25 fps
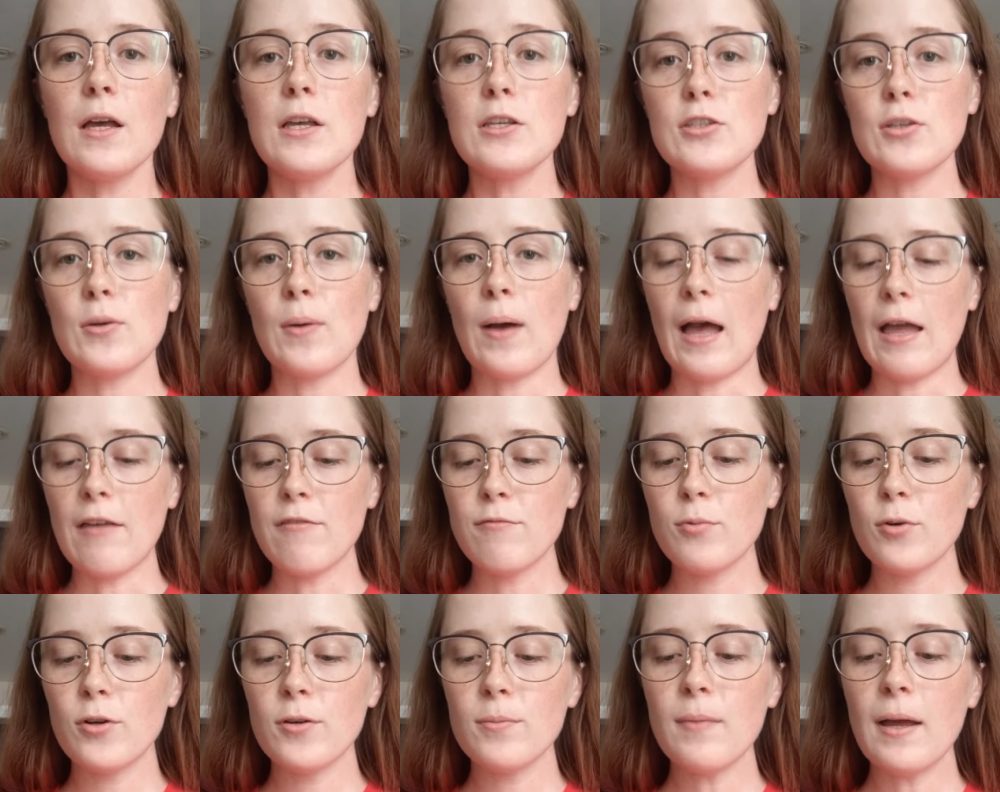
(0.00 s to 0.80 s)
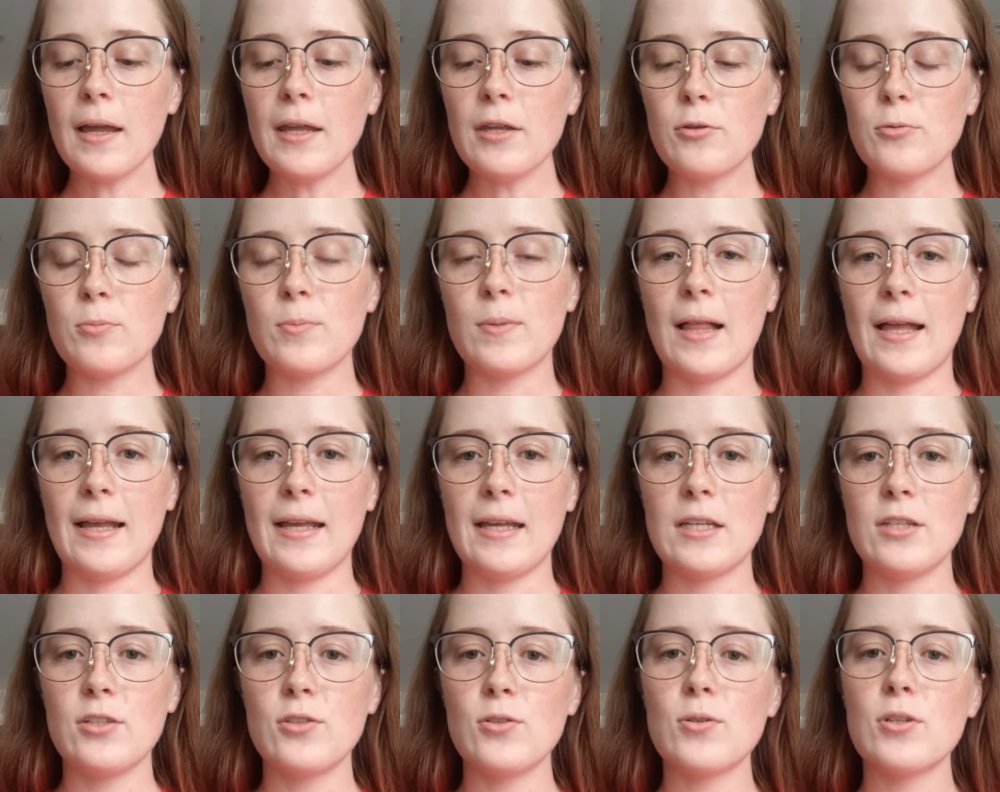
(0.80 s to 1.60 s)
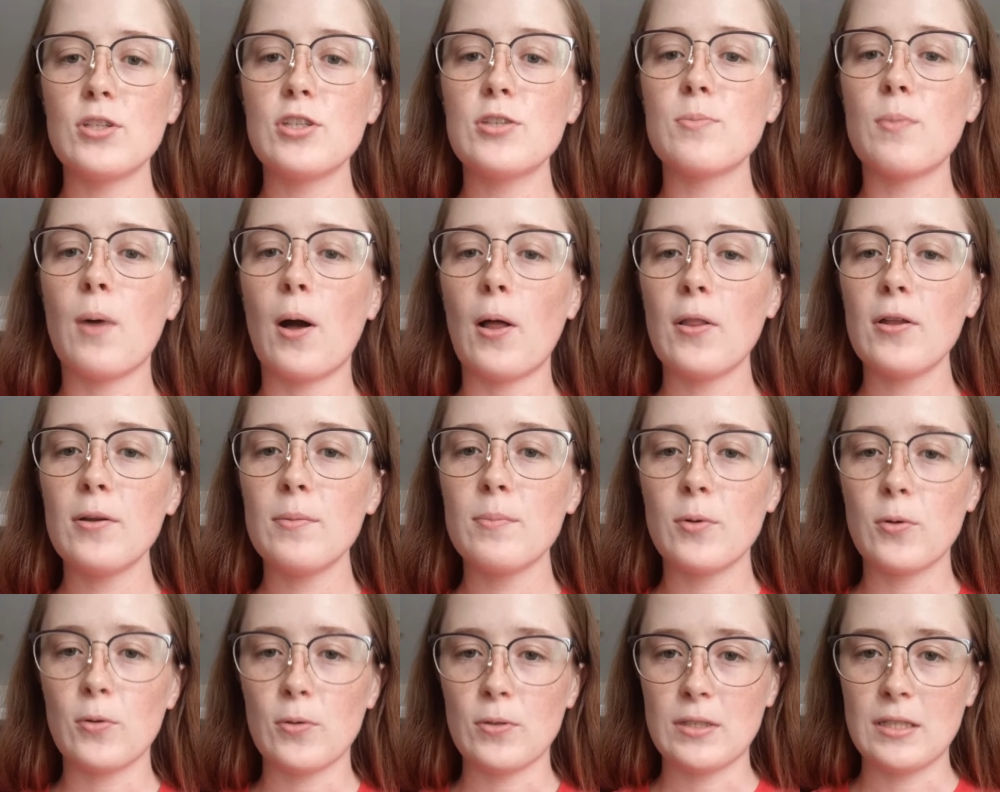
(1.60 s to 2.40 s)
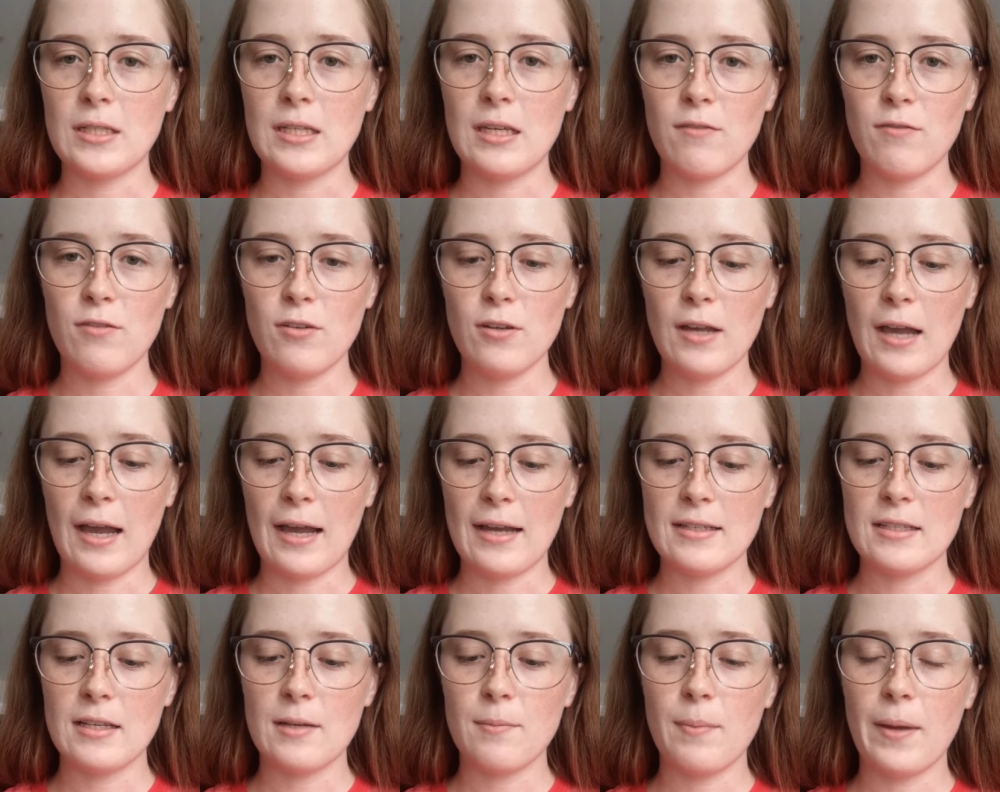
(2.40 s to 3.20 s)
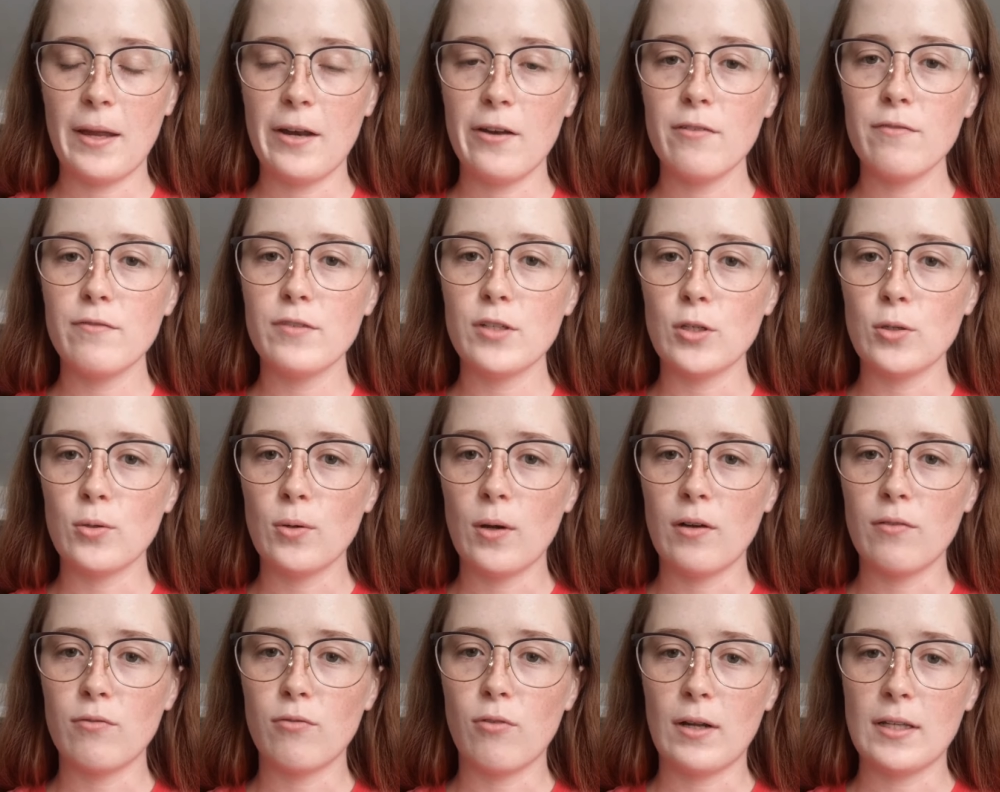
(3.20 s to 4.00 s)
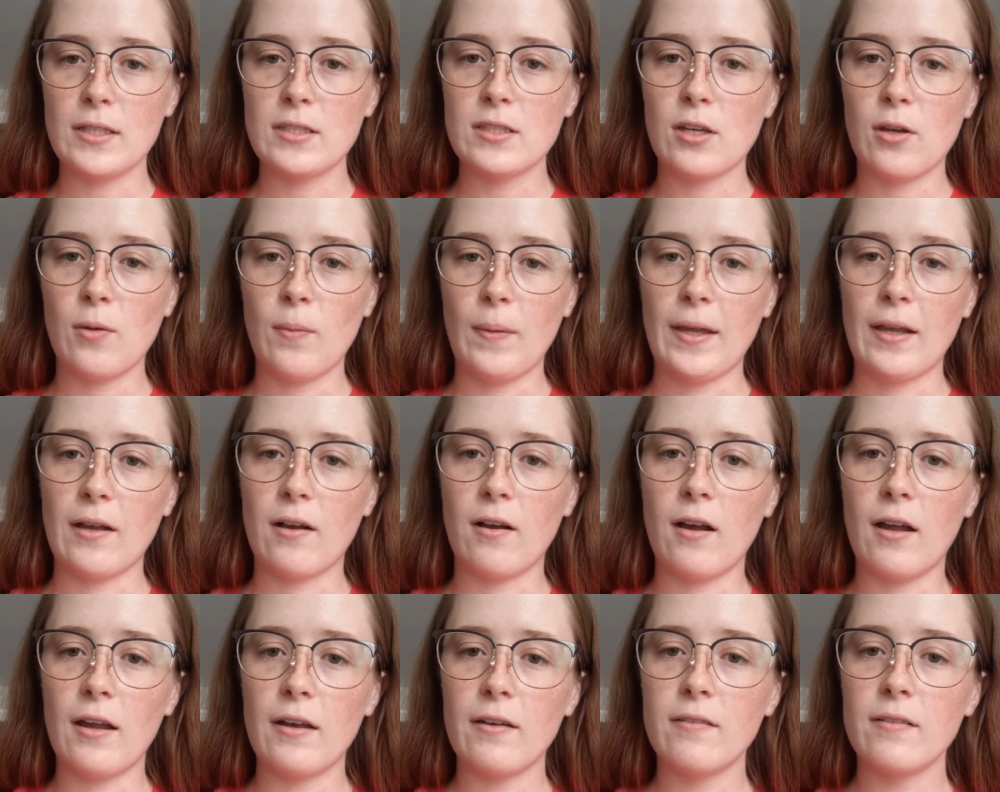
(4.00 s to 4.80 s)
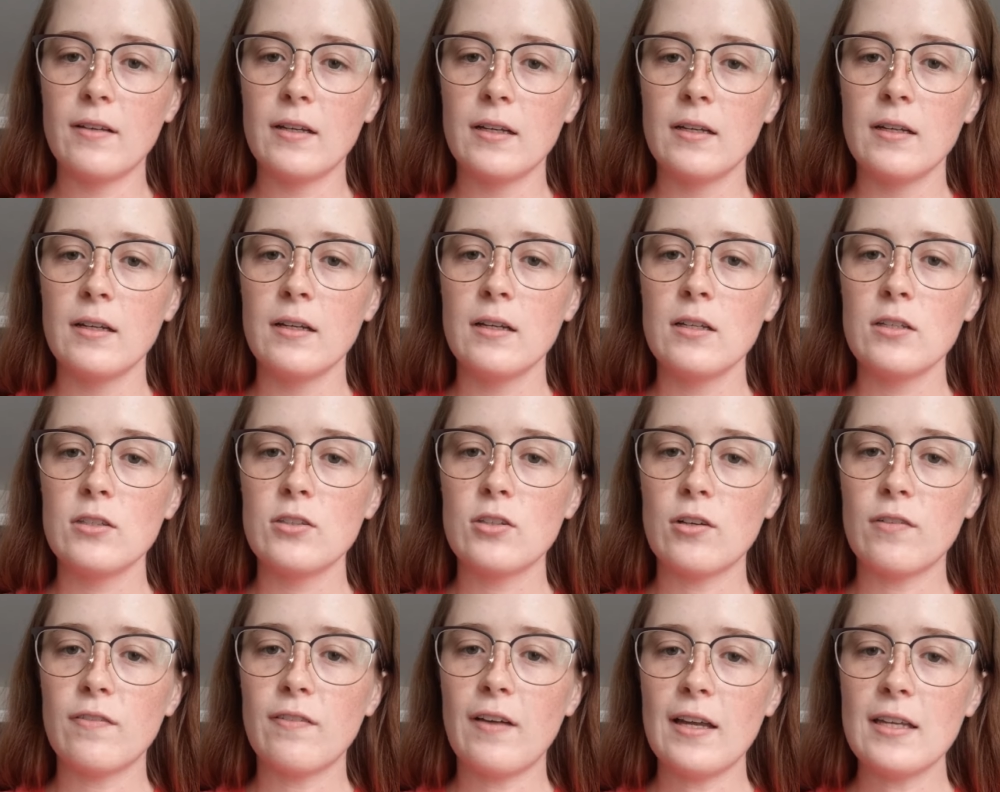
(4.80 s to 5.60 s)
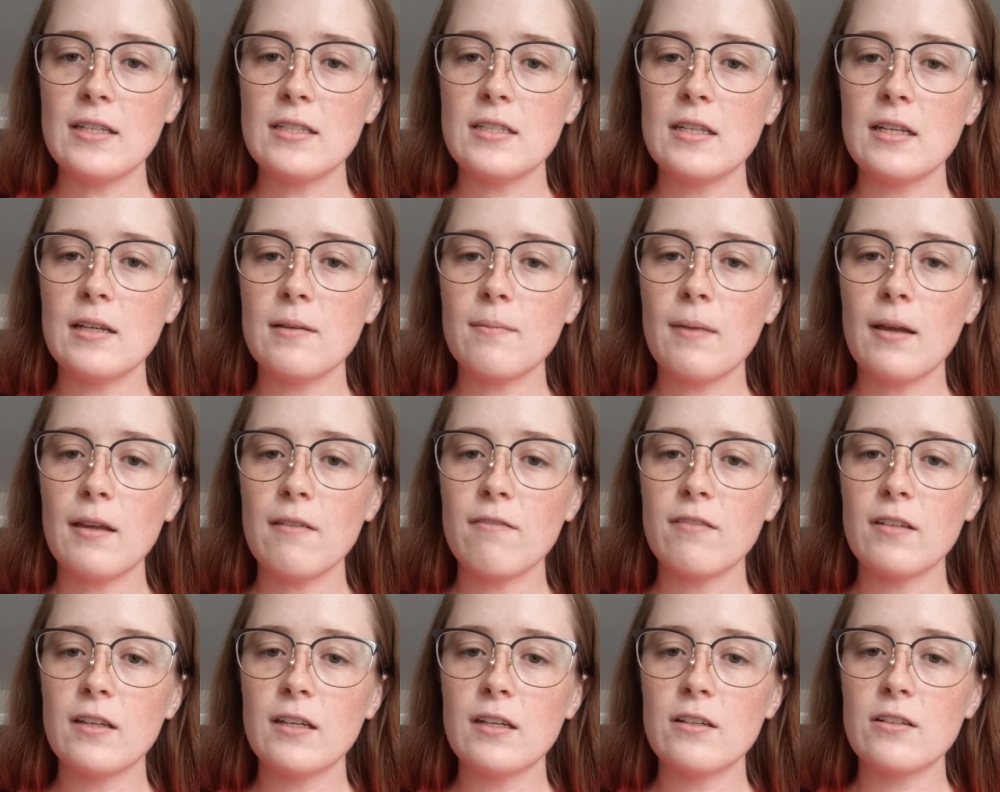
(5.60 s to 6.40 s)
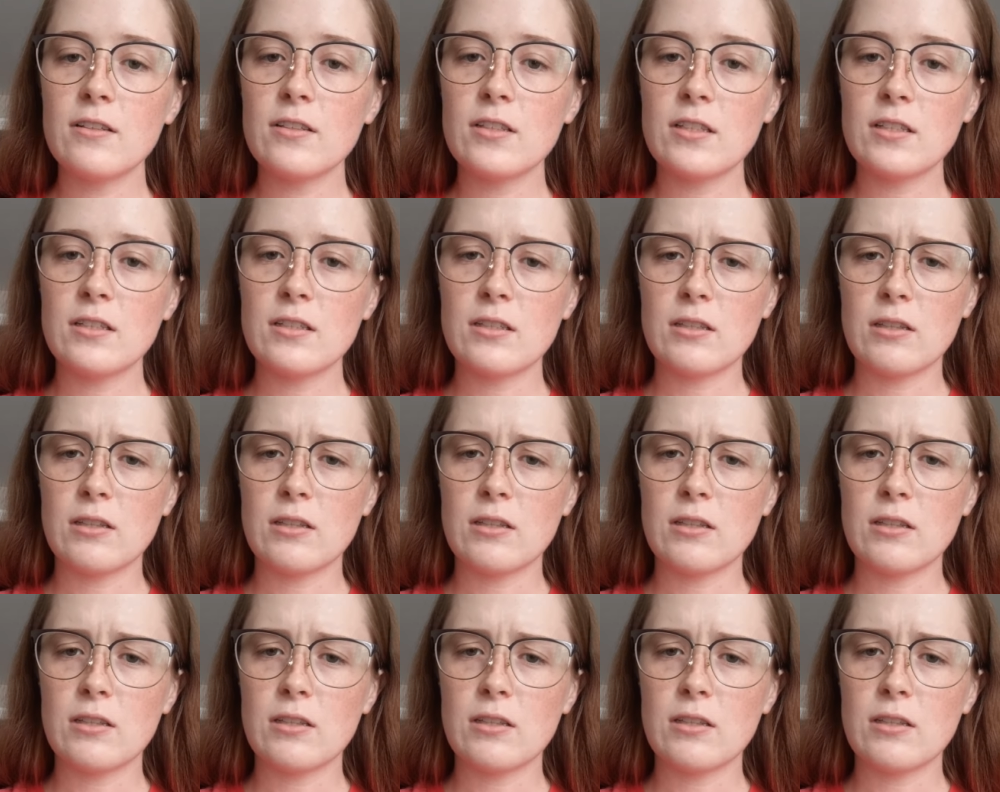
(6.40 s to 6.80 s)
So I've poured my Oobleck into a smaller bowl to give you guys a better view of what's going on. So if I stick my fingers in